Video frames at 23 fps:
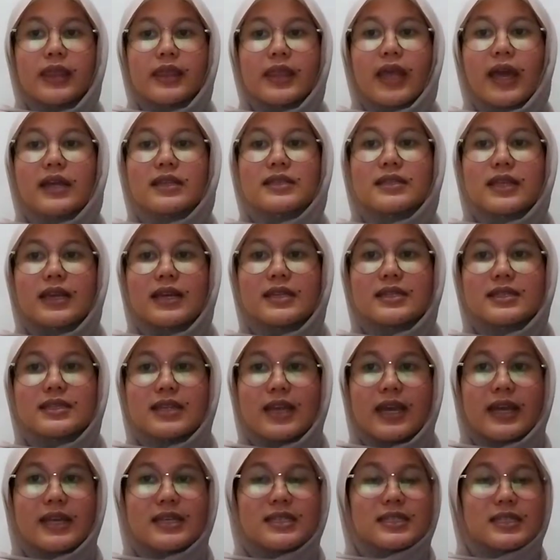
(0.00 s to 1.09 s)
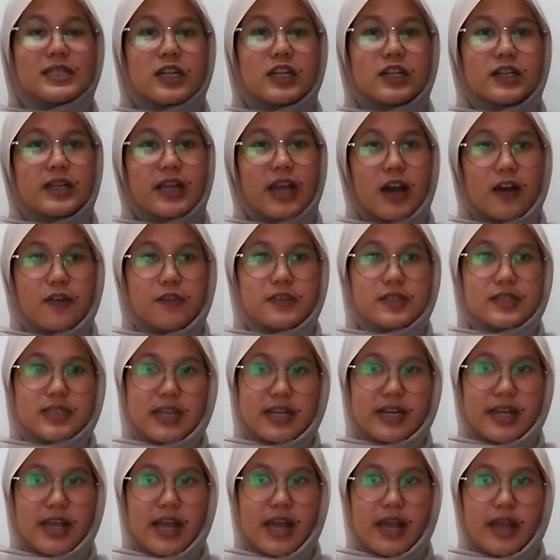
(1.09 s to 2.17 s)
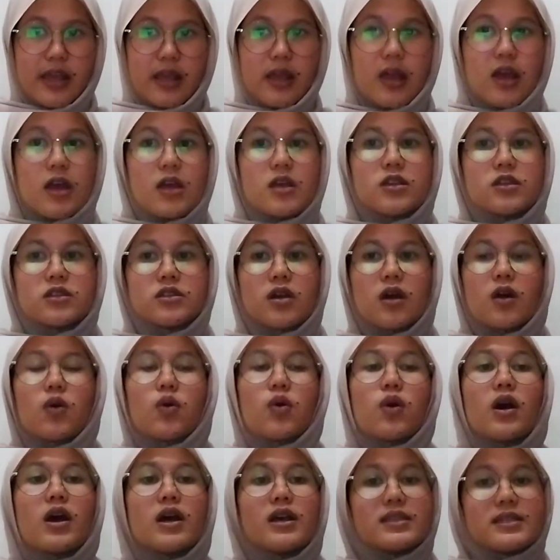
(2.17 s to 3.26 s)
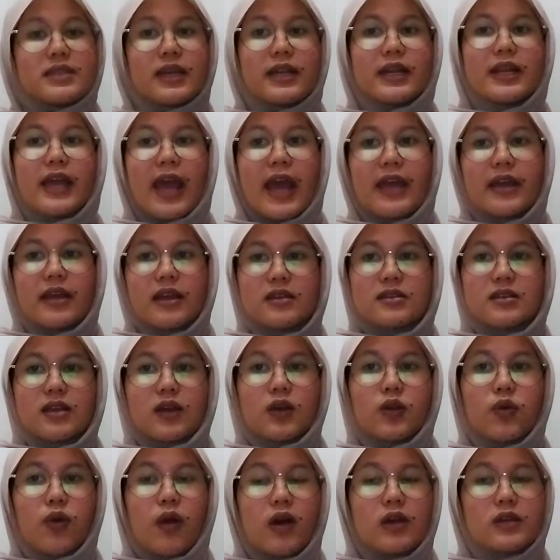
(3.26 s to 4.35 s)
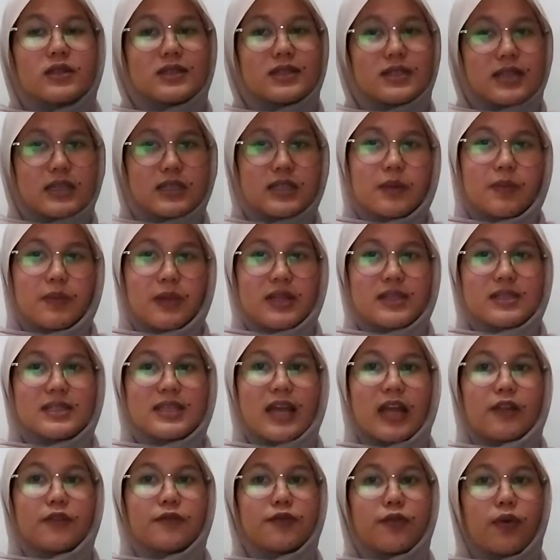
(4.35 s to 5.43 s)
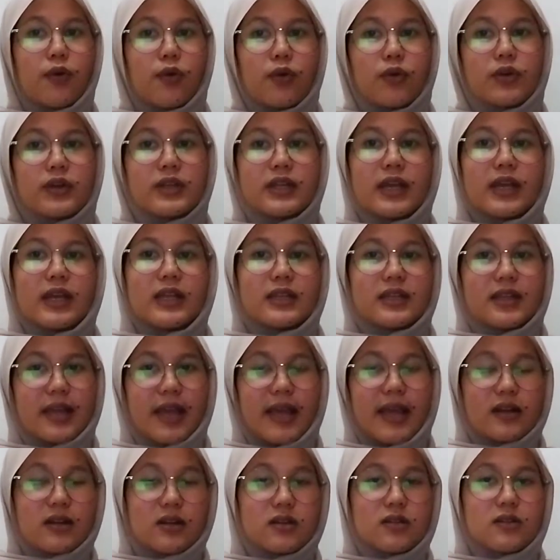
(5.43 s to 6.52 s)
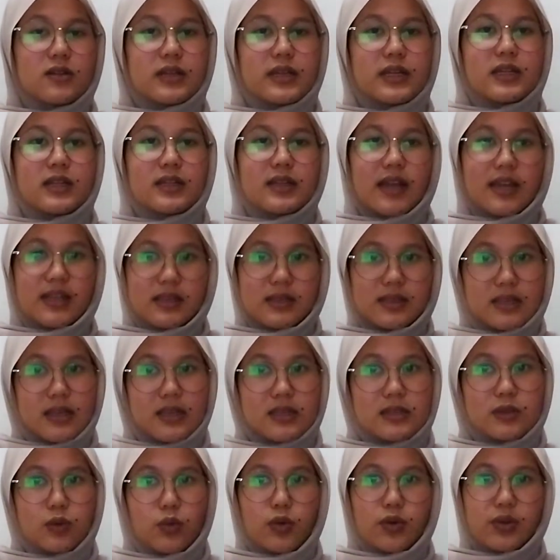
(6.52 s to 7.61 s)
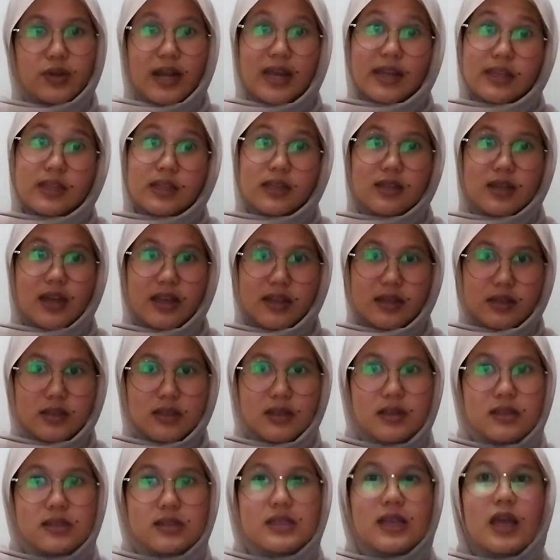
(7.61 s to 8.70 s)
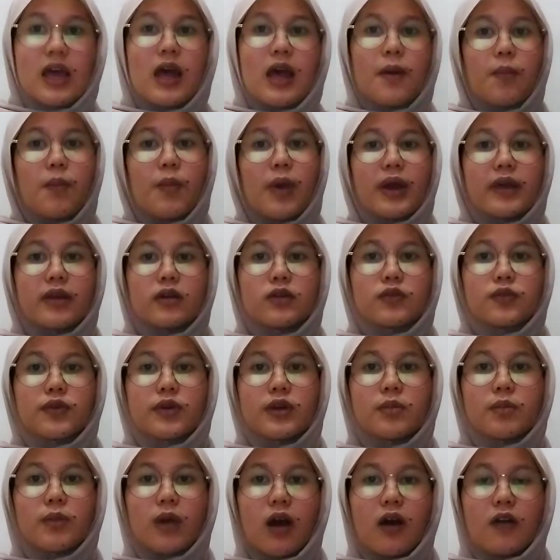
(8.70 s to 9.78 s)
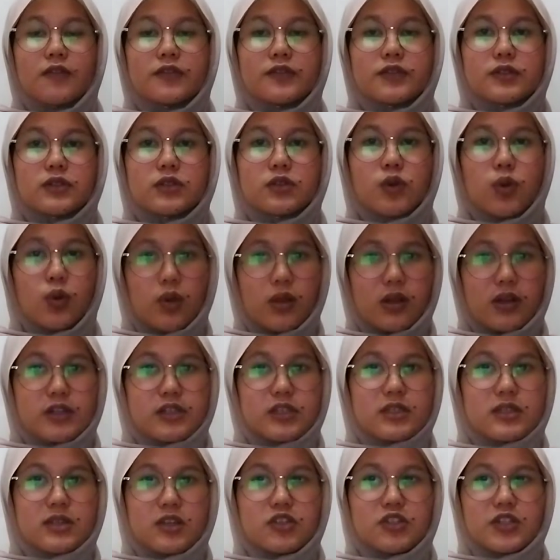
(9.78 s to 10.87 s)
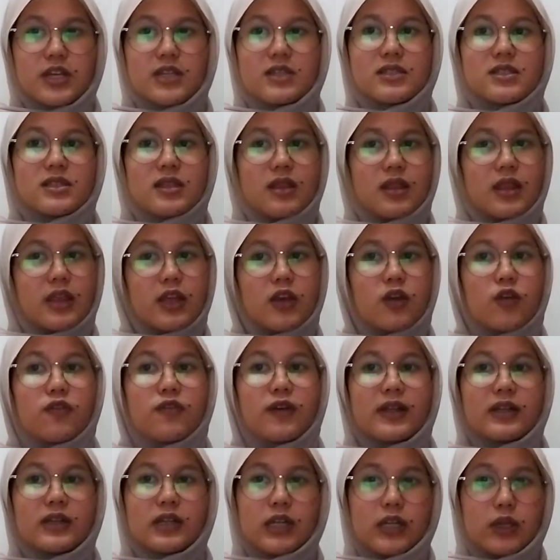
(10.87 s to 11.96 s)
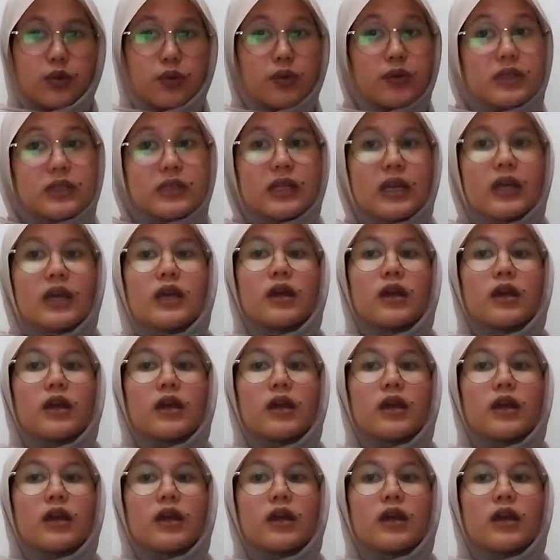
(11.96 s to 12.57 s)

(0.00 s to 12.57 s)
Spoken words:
Next is the history of CDA. So CDA is a cross-discipline set forth in the early 90s or 1990s by a group of scholars such as Theo van Leeuwen,